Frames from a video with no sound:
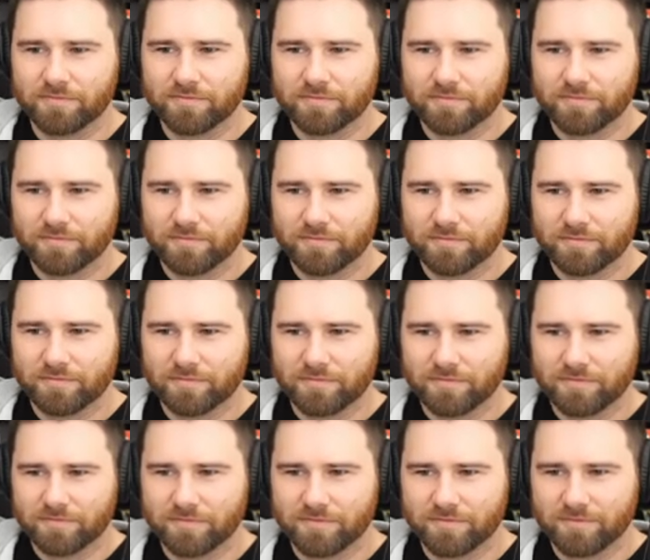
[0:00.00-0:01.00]

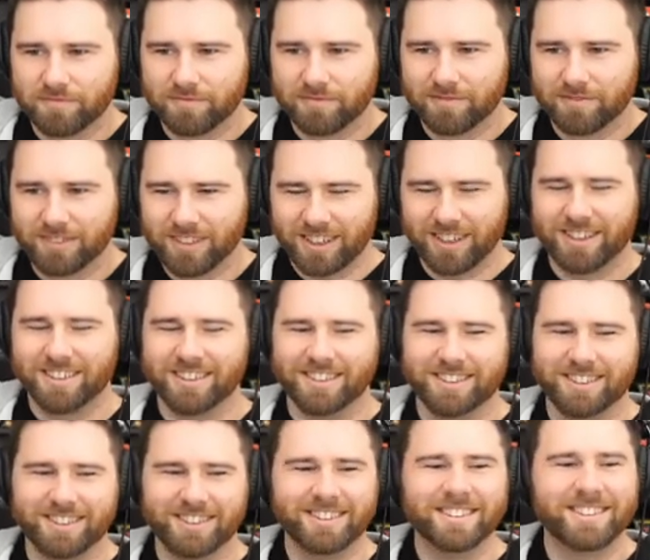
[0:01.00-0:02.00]

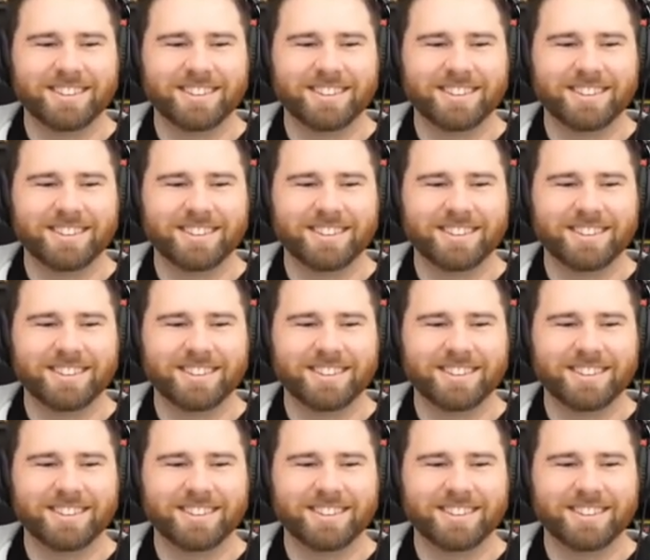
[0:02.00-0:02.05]
The person shown says nothing.